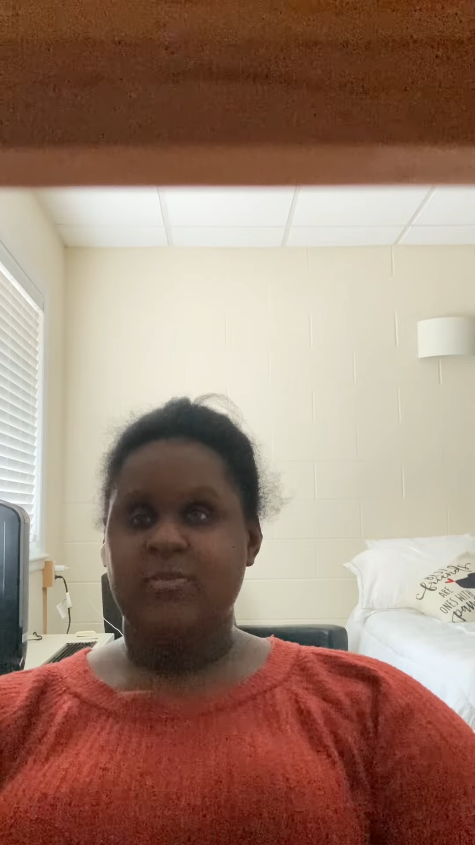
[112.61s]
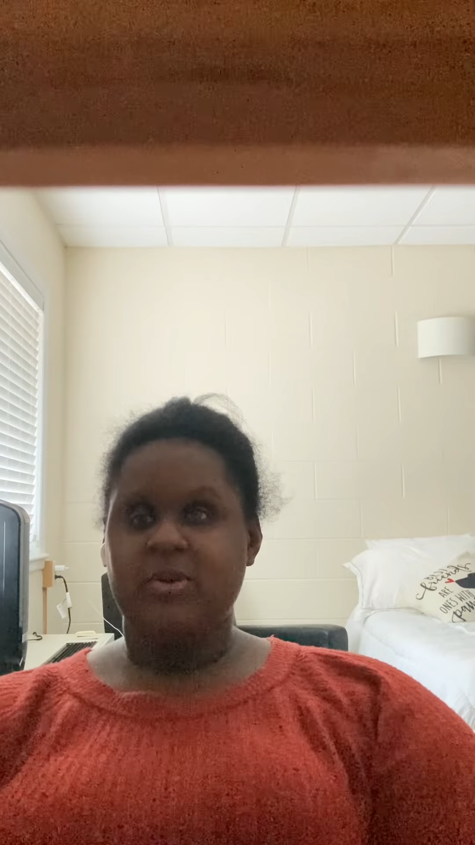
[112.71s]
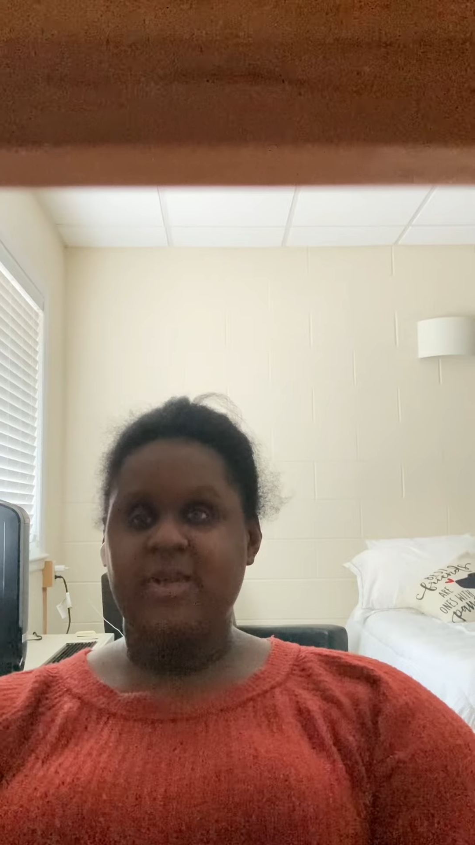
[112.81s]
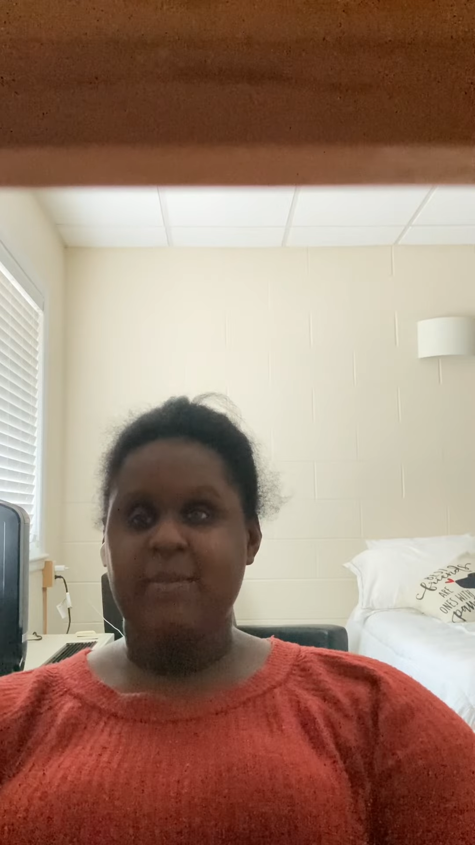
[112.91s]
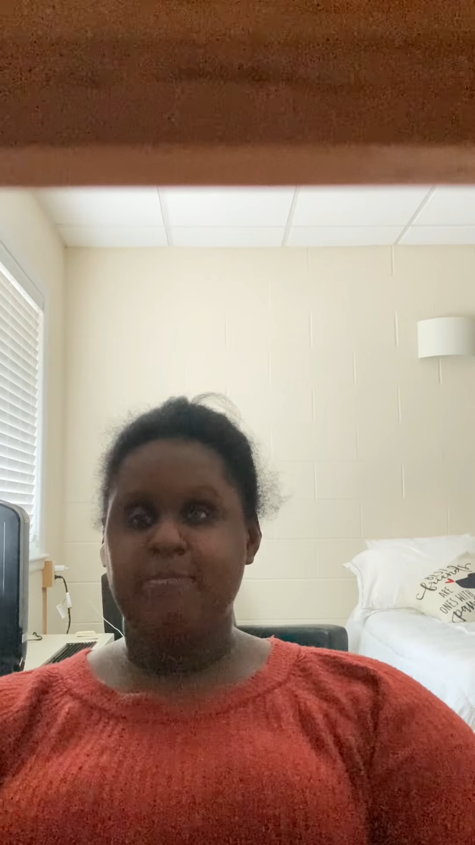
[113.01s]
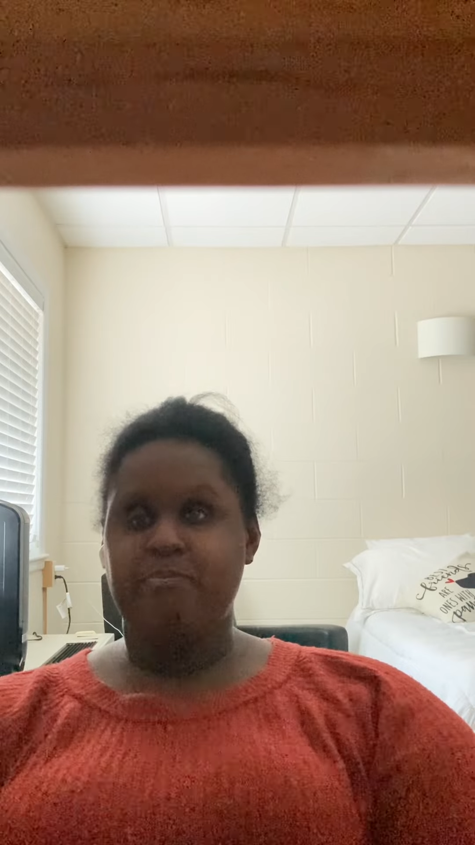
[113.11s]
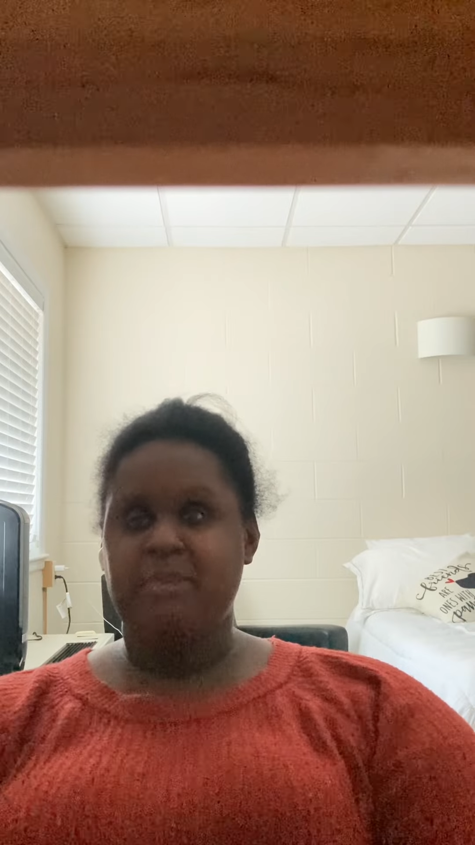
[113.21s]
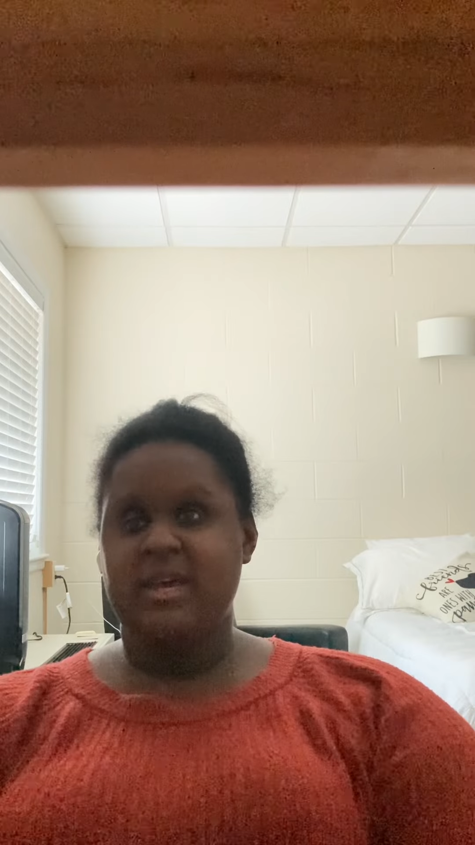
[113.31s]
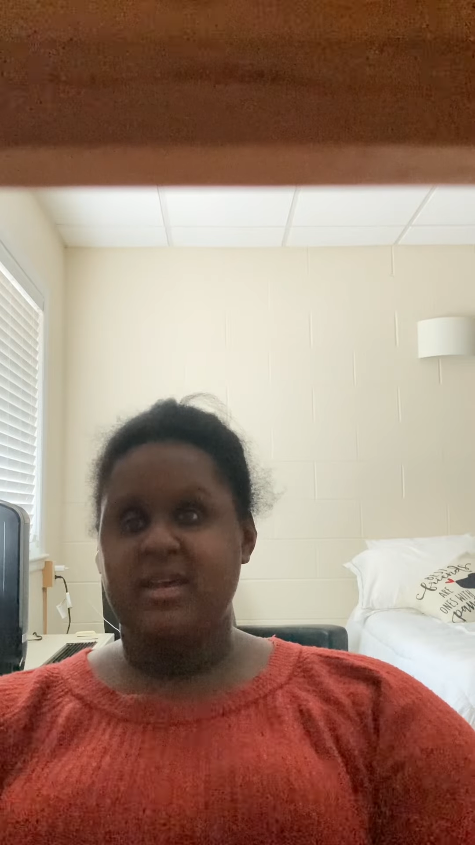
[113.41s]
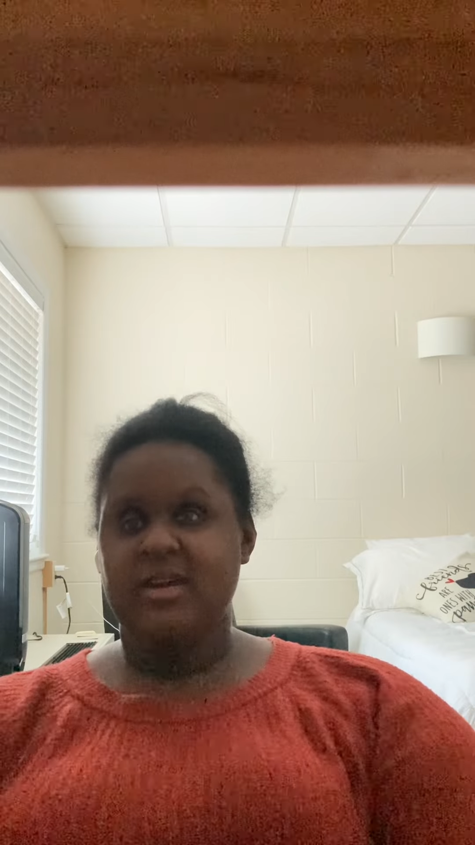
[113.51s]
Well, not
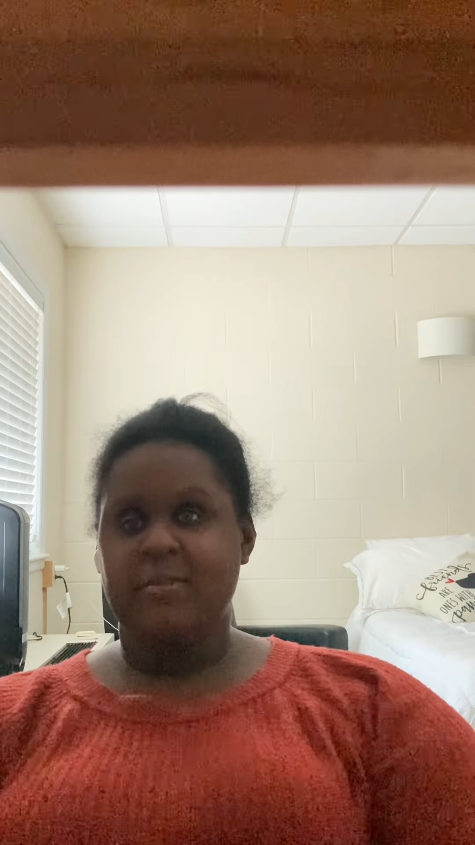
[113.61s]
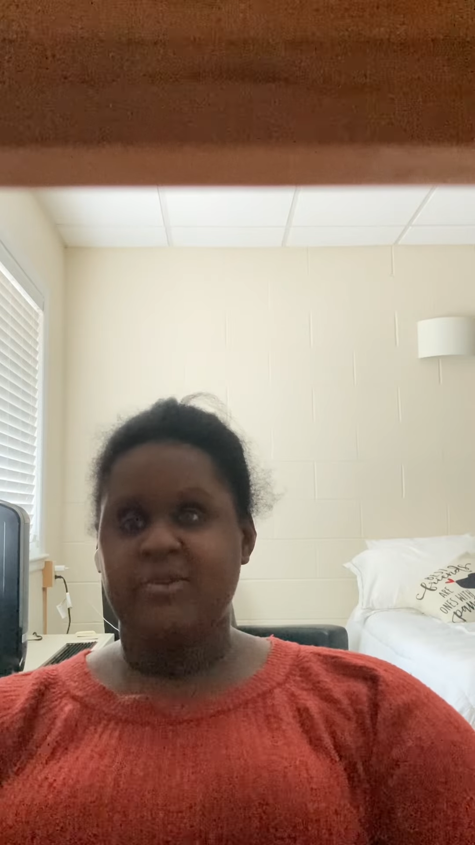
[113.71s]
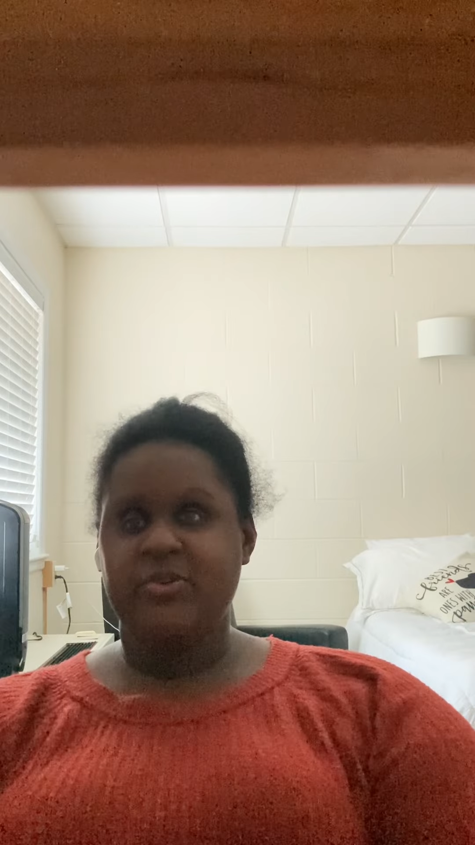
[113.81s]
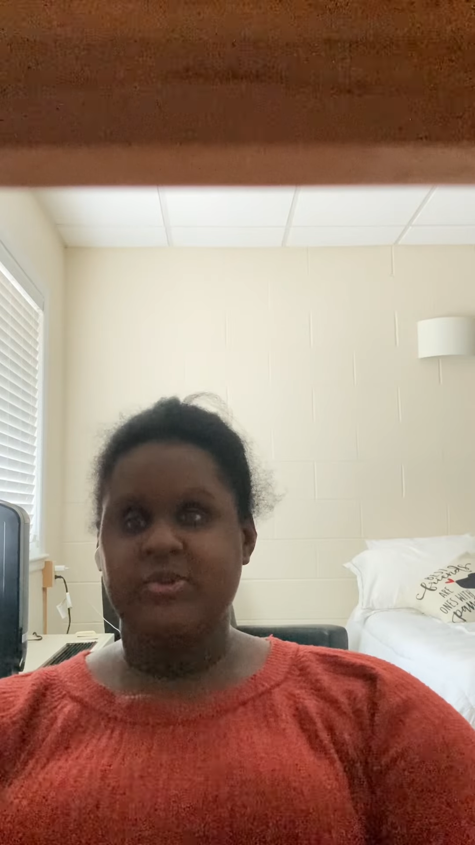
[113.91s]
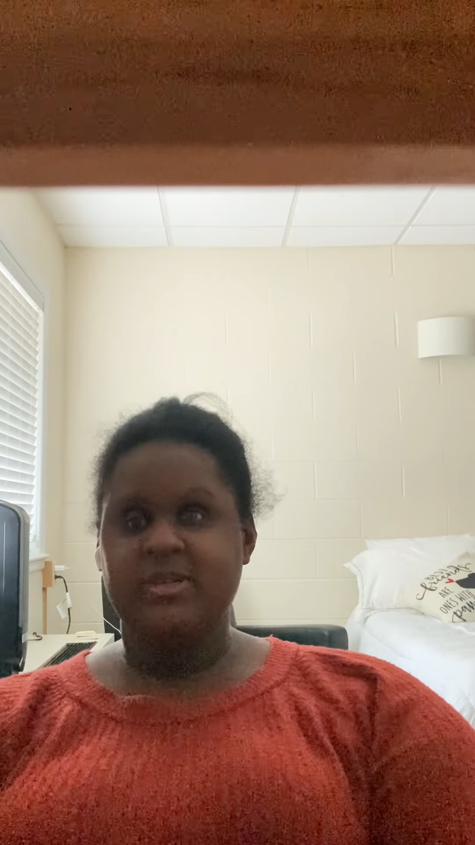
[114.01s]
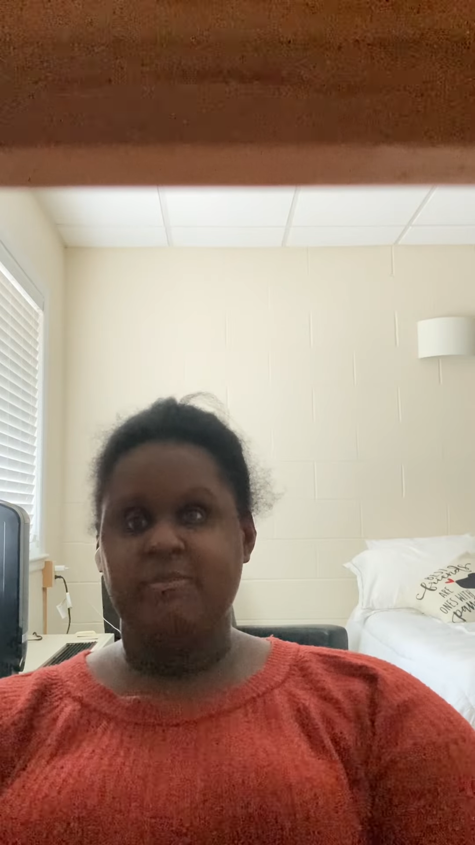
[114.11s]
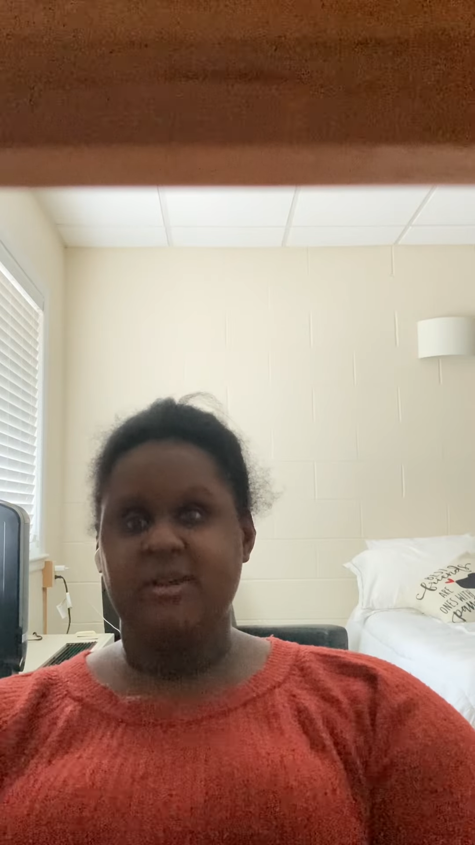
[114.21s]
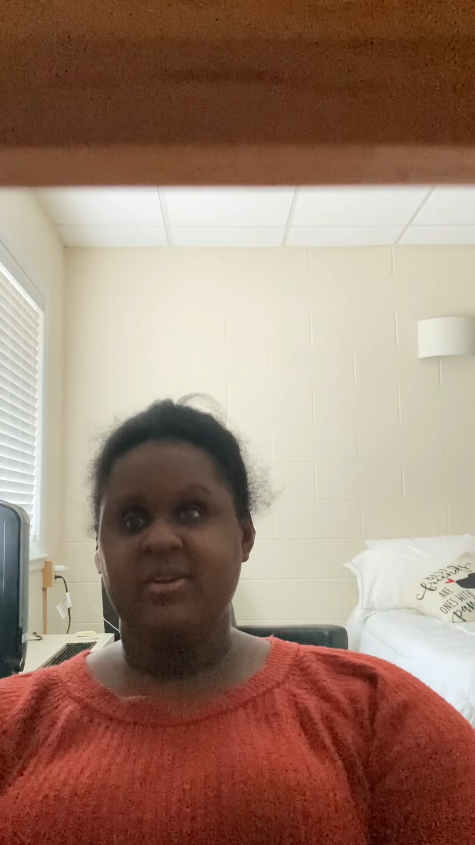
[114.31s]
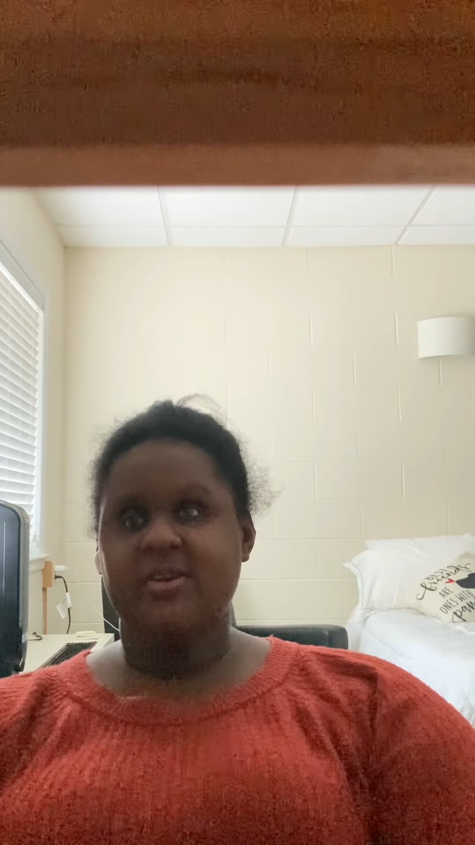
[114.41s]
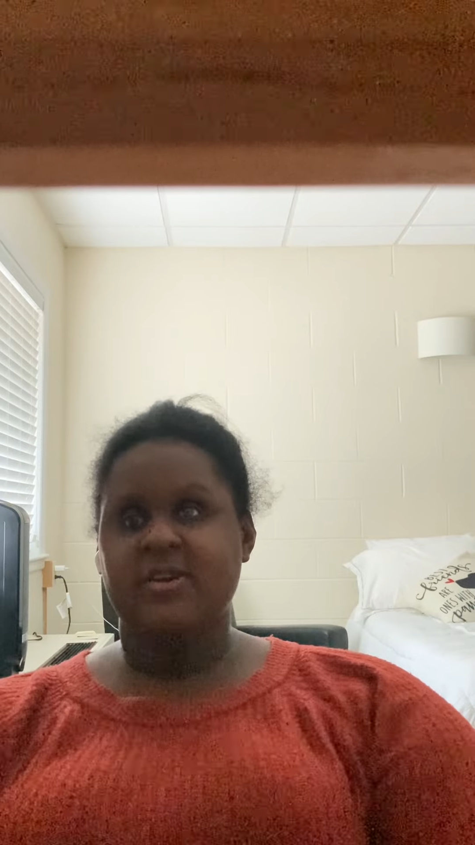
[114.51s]
big, but she was a
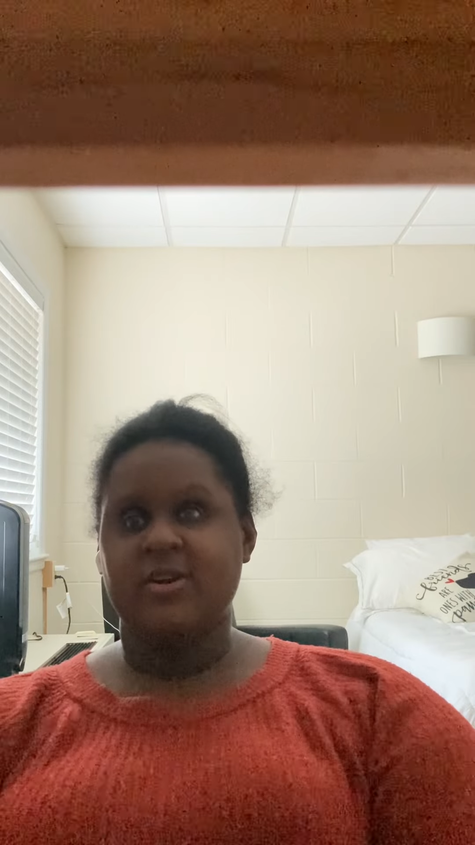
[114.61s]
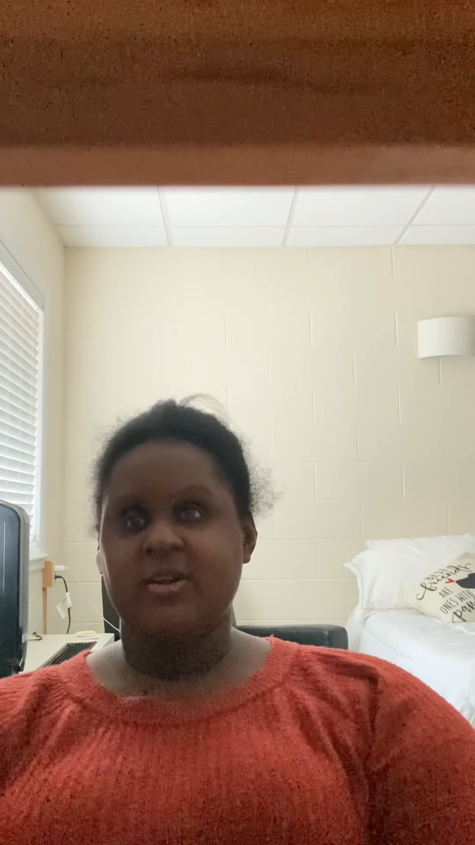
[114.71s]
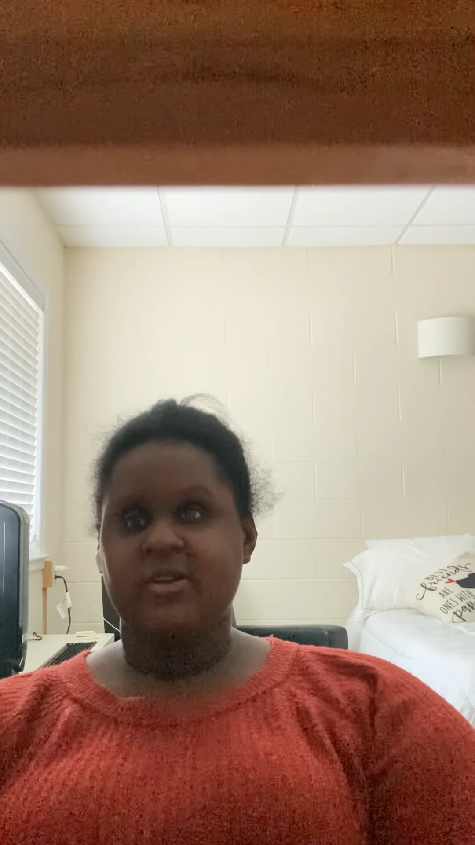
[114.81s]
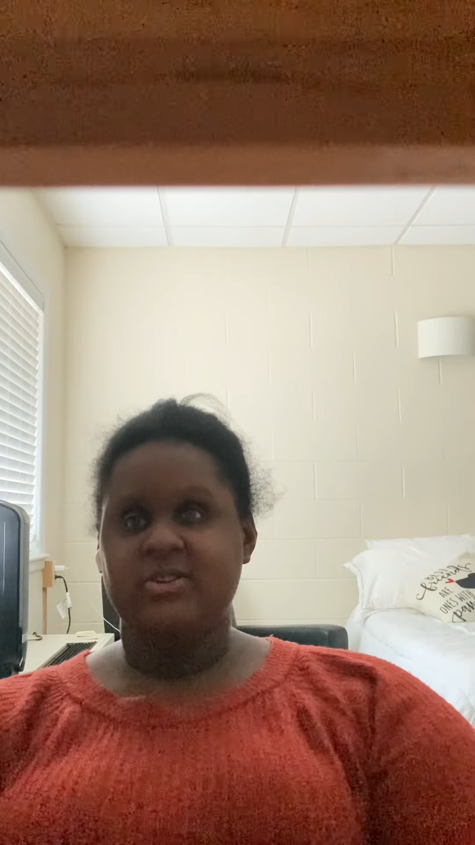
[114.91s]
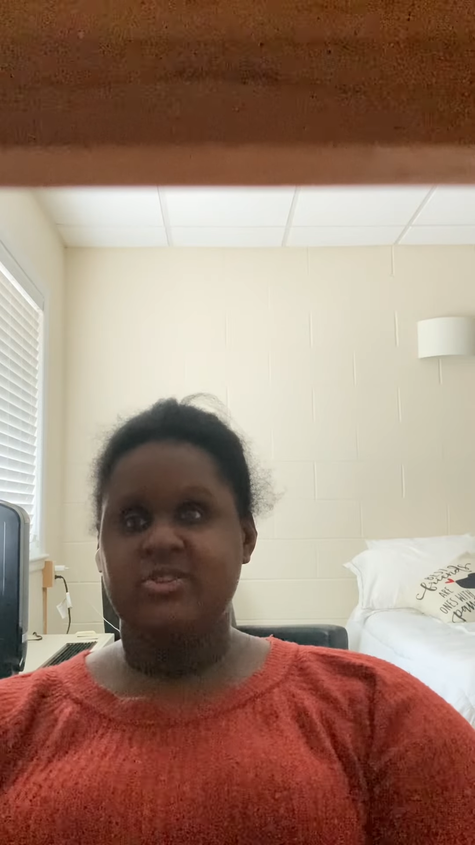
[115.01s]
big girl.